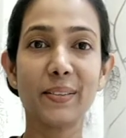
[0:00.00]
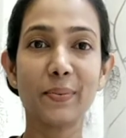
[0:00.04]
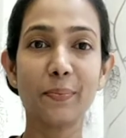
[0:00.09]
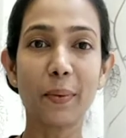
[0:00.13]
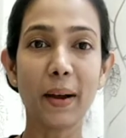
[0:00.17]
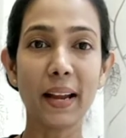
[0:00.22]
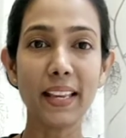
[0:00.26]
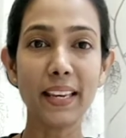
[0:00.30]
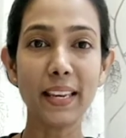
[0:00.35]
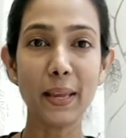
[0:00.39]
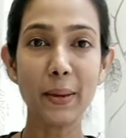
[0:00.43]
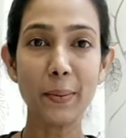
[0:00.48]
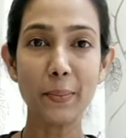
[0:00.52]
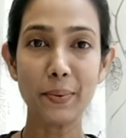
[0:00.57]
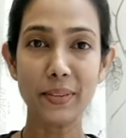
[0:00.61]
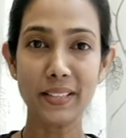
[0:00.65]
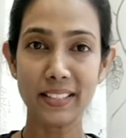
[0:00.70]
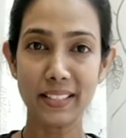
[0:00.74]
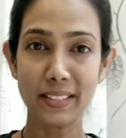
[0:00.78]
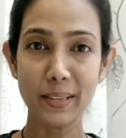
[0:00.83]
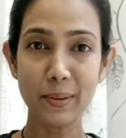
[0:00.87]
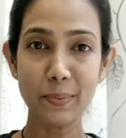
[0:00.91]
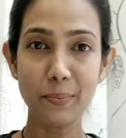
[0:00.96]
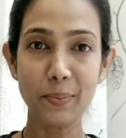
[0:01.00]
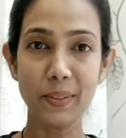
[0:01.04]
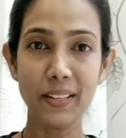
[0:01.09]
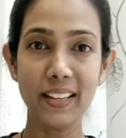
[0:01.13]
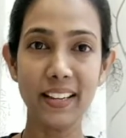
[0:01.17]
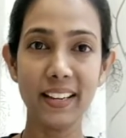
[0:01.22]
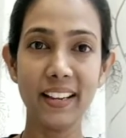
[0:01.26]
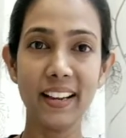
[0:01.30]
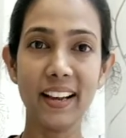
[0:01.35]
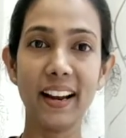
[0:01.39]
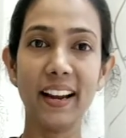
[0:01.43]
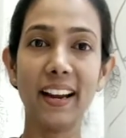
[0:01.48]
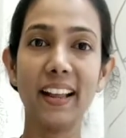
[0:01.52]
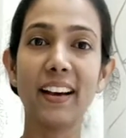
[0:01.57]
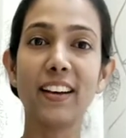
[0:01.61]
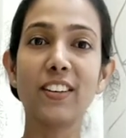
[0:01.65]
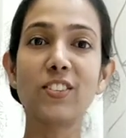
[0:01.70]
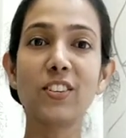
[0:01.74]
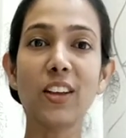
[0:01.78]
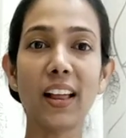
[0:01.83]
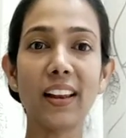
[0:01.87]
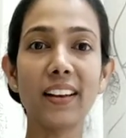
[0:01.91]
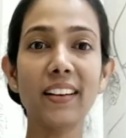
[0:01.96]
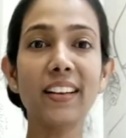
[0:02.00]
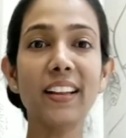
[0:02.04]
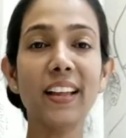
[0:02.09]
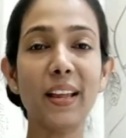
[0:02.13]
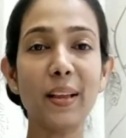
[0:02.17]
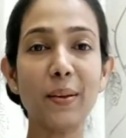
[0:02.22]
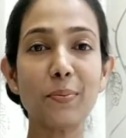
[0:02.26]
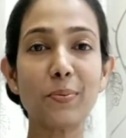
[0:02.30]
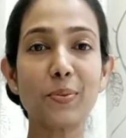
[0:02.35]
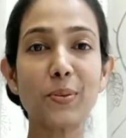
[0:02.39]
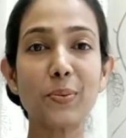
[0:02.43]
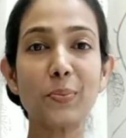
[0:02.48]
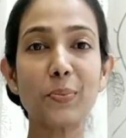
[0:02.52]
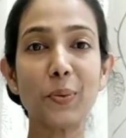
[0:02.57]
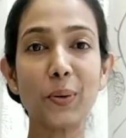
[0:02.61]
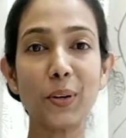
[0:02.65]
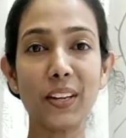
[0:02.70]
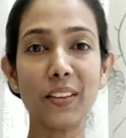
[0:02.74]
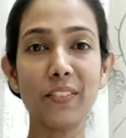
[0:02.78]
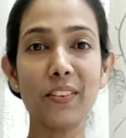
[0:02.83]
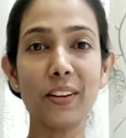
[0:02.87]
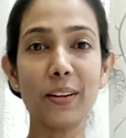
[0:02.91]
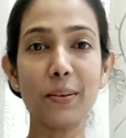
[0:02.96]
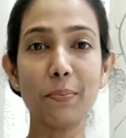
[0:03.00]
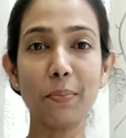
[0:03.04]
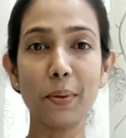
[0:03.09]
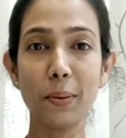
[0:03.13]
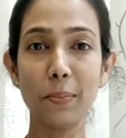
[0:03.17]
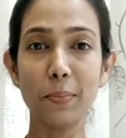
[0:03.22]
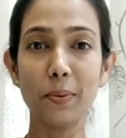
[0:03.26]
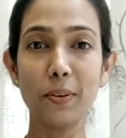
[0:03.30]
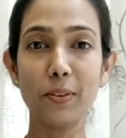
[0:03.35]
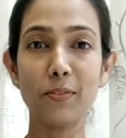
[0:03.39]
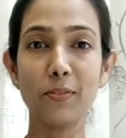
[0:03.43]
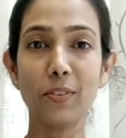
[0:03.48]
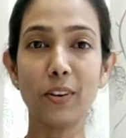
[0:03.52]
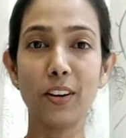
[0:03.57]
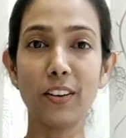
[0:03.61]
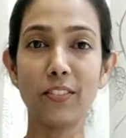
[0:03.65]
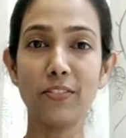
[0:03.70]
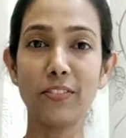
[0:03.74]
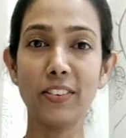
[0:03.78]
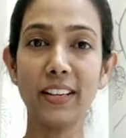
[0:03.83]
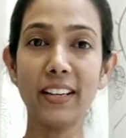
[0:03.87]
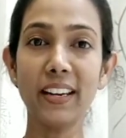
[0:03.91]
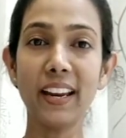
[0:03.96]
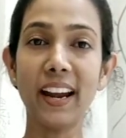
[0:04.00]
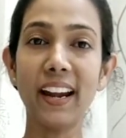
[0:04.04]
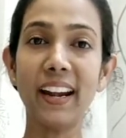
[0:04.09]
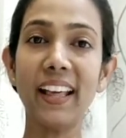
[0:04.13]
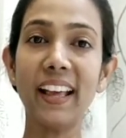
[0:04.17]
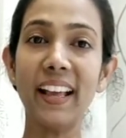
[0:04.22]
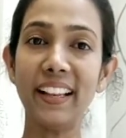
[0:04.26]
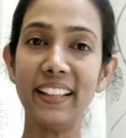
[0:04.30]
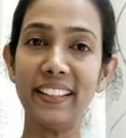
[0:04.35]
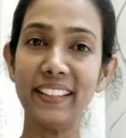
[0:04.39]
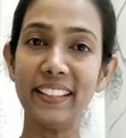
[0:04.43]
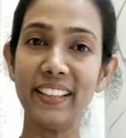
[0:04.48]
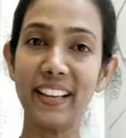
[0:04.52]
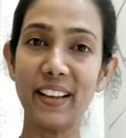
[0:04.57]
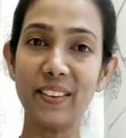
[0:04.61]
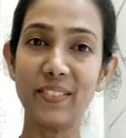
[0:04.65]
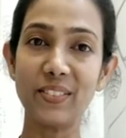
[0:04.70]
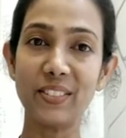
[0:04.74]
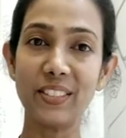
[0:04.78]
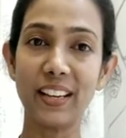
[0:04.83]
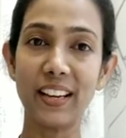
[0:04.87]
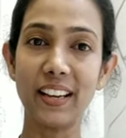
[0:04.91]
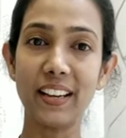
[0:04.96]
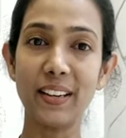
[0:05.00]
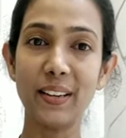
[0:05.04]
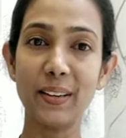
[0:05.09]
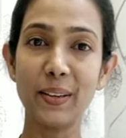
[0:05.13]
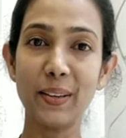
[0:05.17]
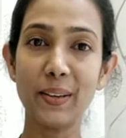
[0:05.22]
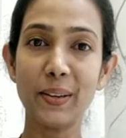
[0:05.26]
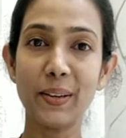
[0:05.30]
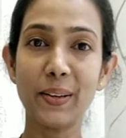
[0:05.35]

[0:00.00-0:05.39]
My name is Deepthi and our channel aims to motivate people for a fit and healthy lifestyle.